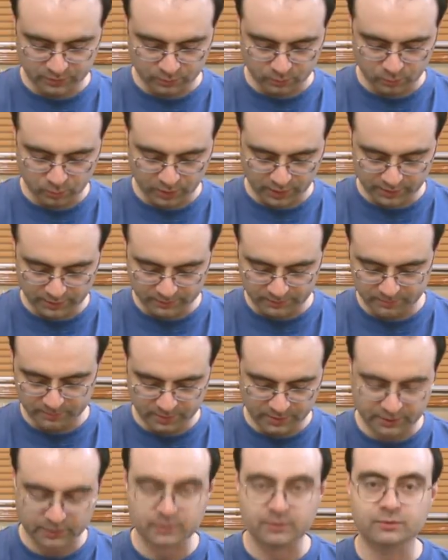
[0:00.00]
you know, one
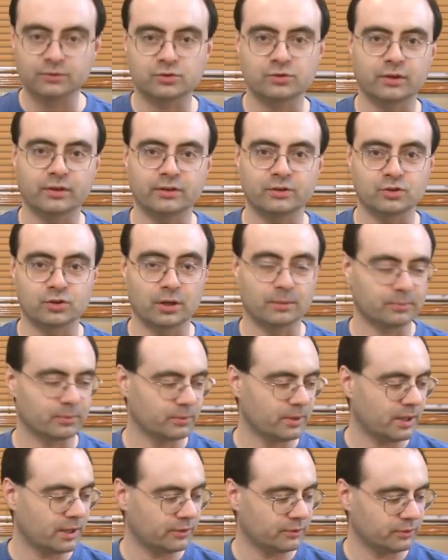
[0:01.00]
pick trying to jump
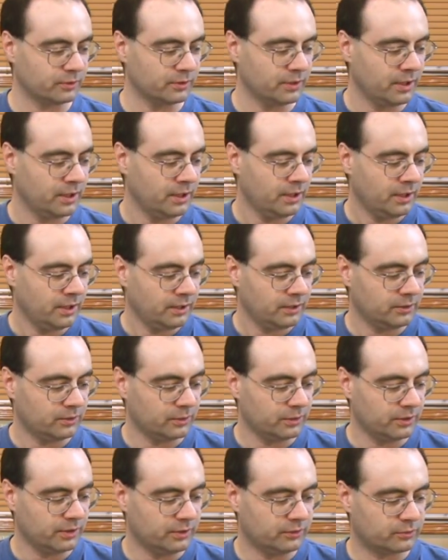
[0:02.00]
around or, you
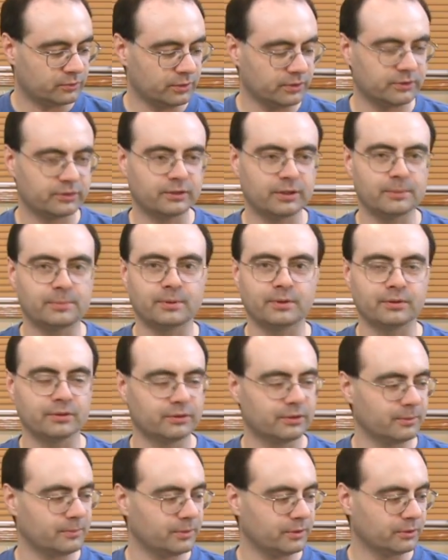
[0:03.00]
know, and, string skip it or
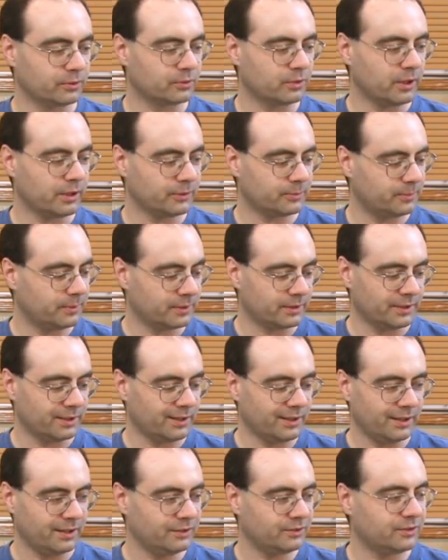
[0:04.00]
something or cross pick it.
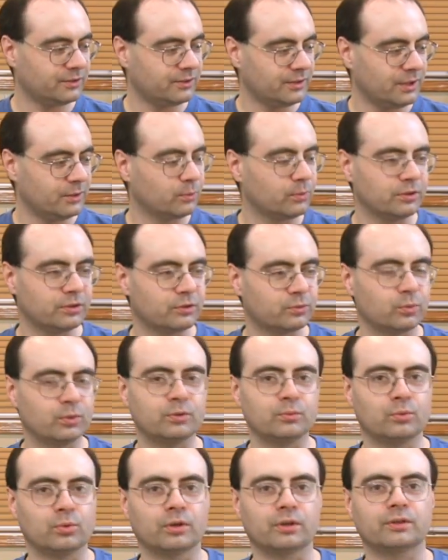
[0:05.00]
I, I just, it just
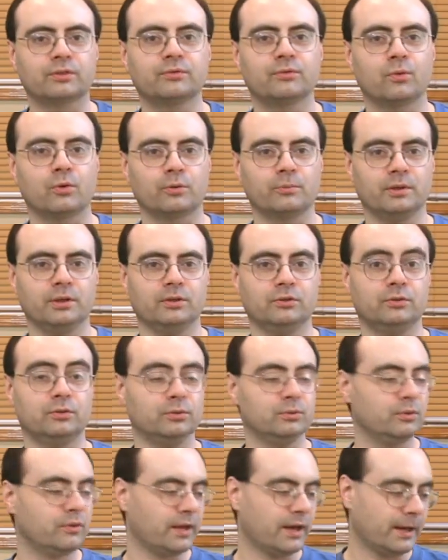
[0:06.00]
wouldn't work for me to
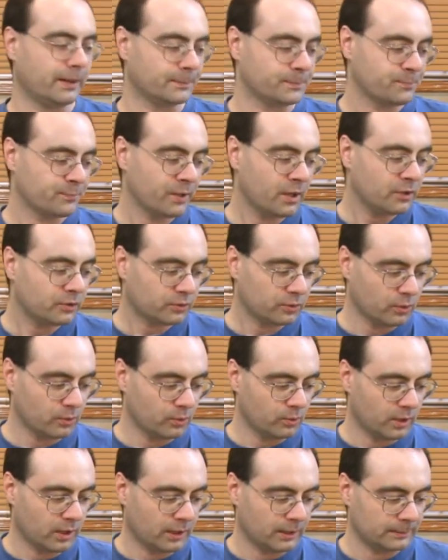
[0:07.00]
do that.
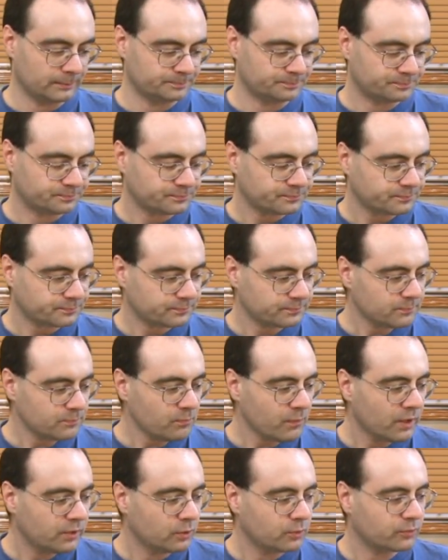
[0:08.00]
So, um,
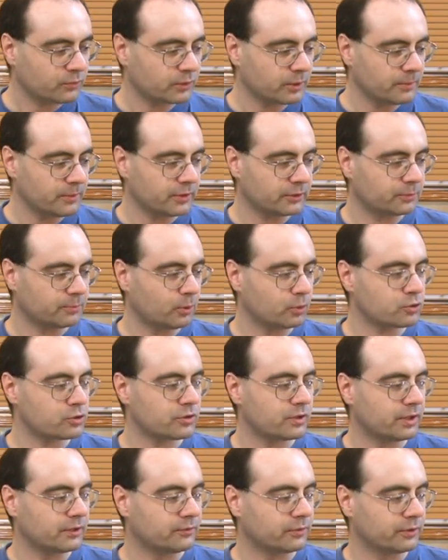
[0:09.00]
you know, some of the
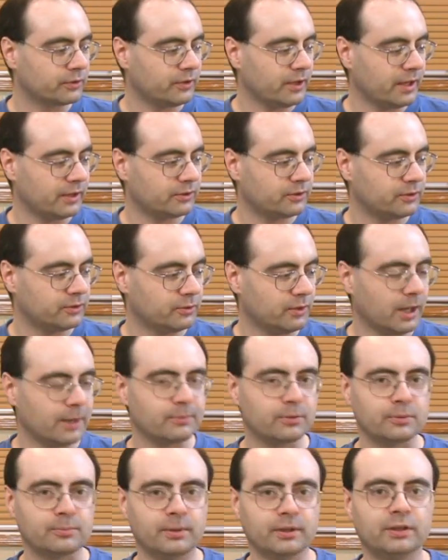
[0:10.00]
exposure that I first had to
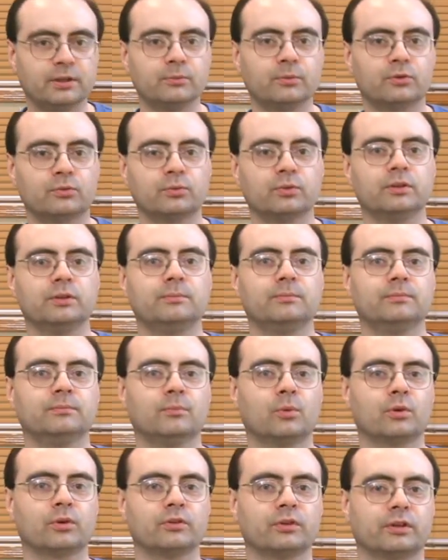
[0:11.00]
hybrid picking was really
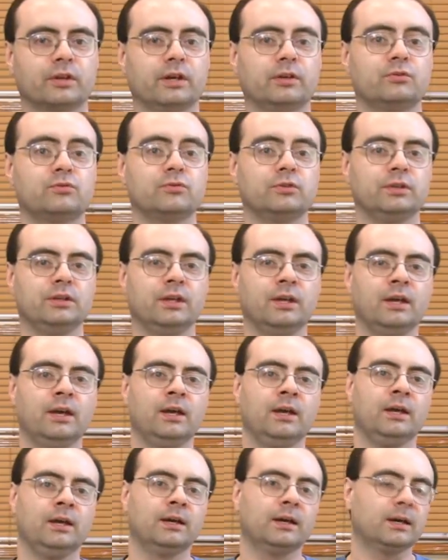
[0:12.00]
more in the country
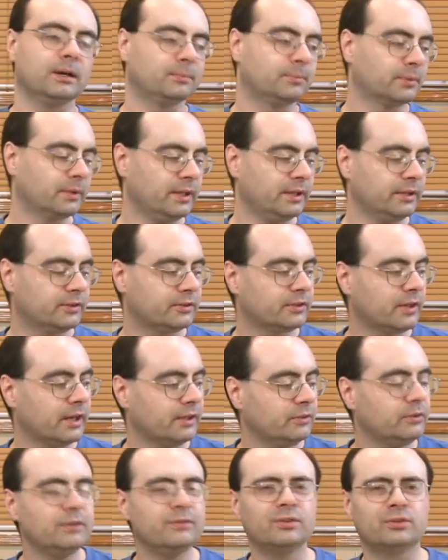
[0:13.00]
uh, playing
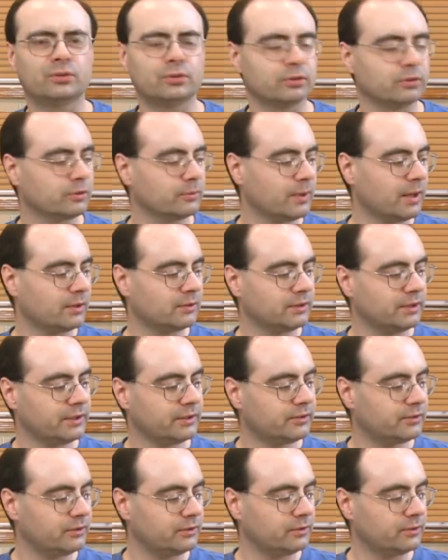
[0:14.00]
side. don't even turnaround
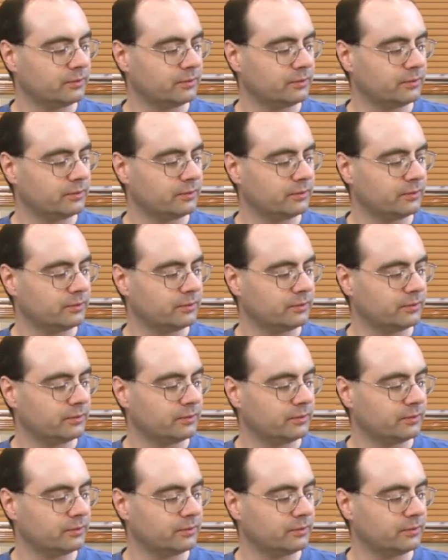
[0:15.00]
licks, you